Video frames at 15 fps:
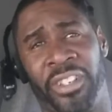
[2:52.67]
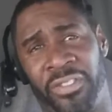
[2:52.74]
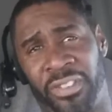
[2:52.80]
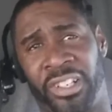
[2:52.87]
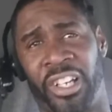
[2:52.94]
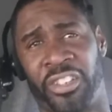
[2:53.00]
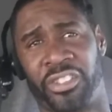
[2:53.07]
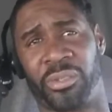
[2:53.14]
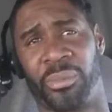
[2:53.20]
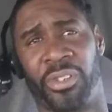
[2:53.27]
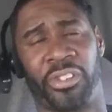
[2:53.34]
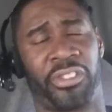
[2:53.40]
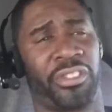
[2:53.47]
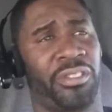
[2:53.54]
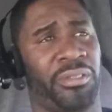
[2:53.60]
different
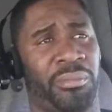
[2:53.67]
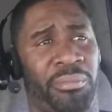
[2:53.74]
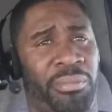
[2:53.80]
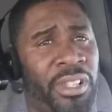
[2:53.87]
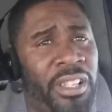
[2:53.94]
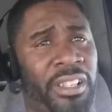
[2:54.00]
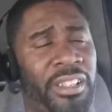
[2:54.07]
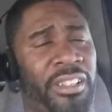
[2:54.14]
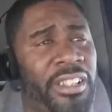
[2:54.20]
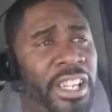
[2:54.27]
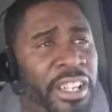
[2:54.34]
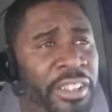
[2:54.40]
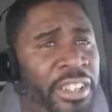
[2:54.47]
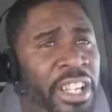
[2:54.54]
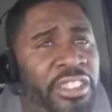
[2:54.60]
customers. But
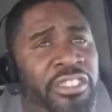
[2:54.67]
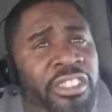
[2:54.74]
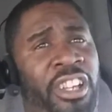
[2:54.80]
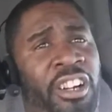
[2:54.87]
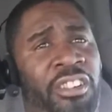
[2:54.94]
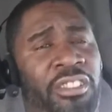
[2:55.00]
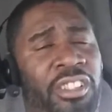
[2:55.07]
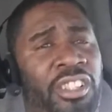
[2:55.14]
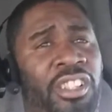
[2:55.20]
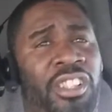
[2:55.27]
in a nutshell,